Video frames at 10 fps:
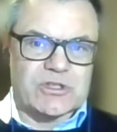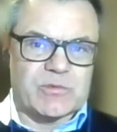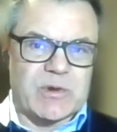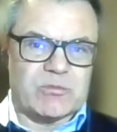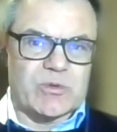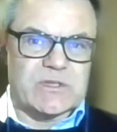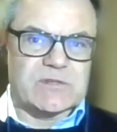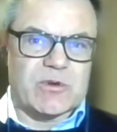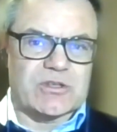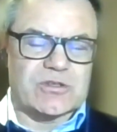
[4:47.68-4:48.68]
most of the people
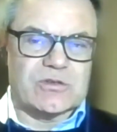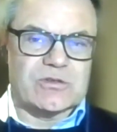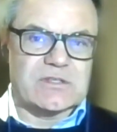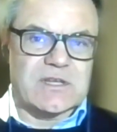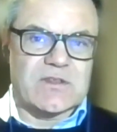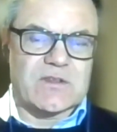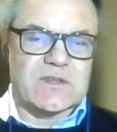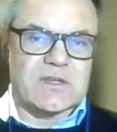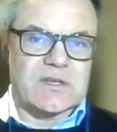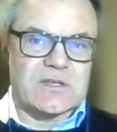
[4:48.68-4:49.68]
we spoke to said
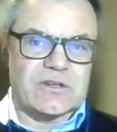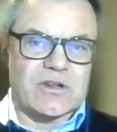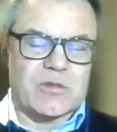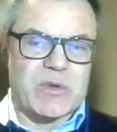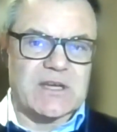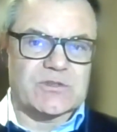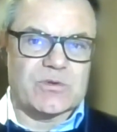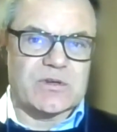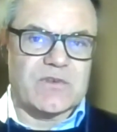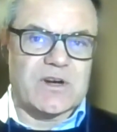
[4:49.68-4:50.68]
that the
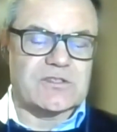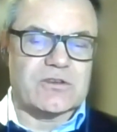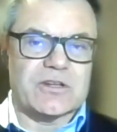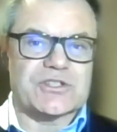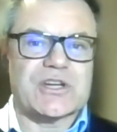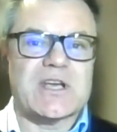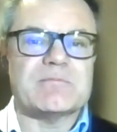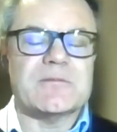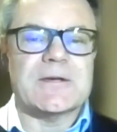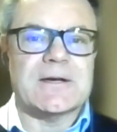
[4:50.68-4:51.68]
banks were in very solid
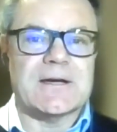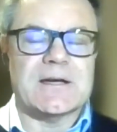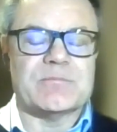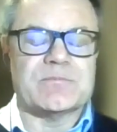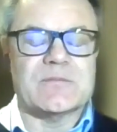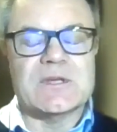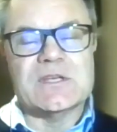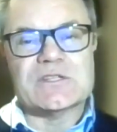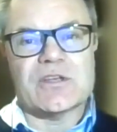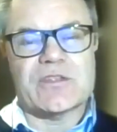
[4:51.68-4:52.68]
shape.
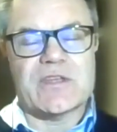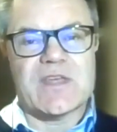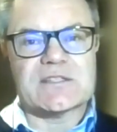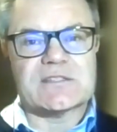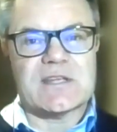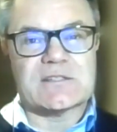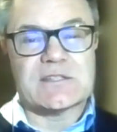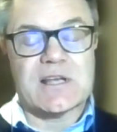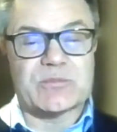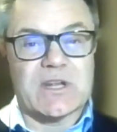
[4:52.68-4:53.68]
So I think that's
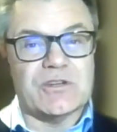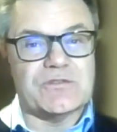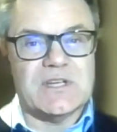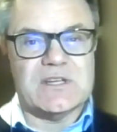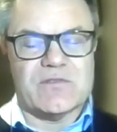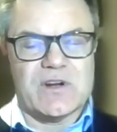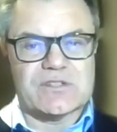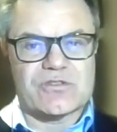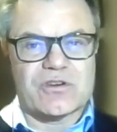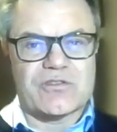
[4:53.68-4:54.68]
helped, and you've seen a
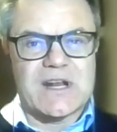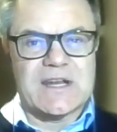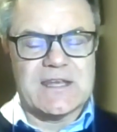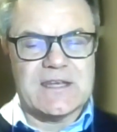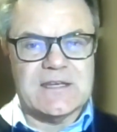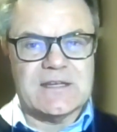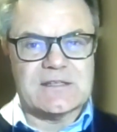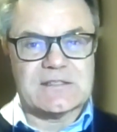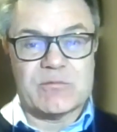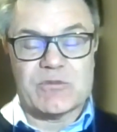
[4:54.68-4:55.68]
very strong rally
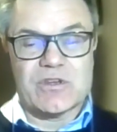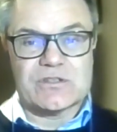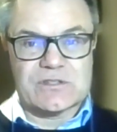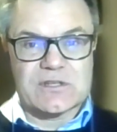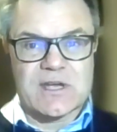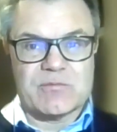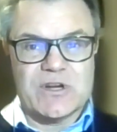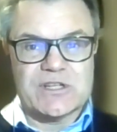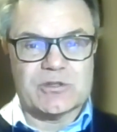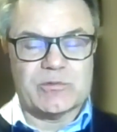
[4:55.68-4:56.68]
in some of those
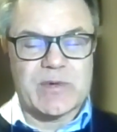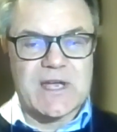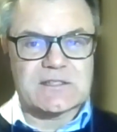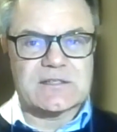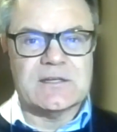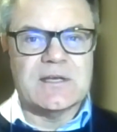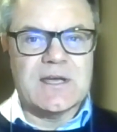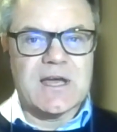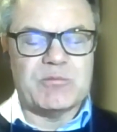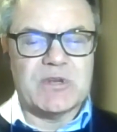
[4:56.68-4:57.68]
regional banks,
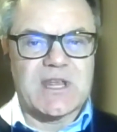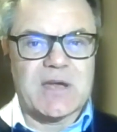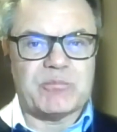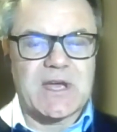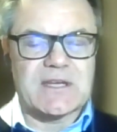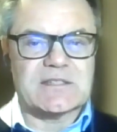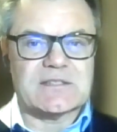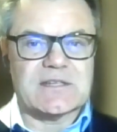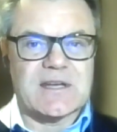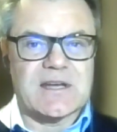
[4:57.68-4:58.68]
mid-cap
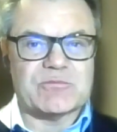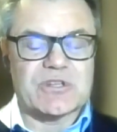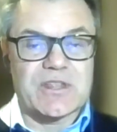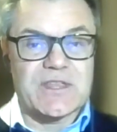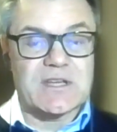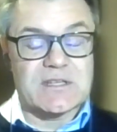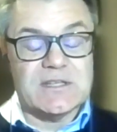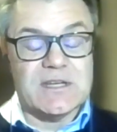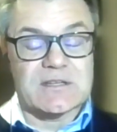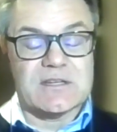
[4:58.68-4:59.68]
banks. So I
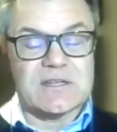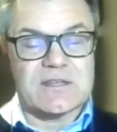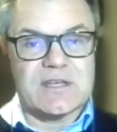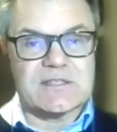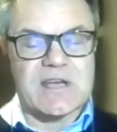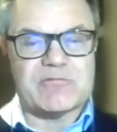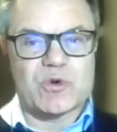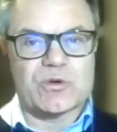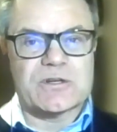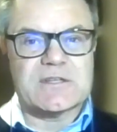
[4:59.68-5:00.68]
think things
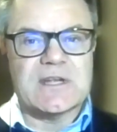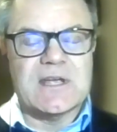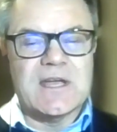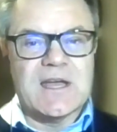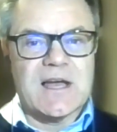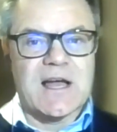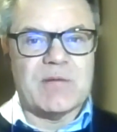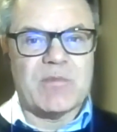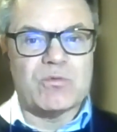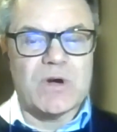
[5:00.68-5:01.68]
have broadened.
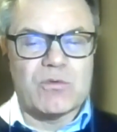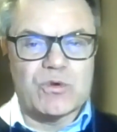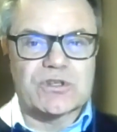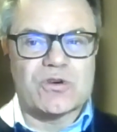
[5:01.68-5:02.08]
I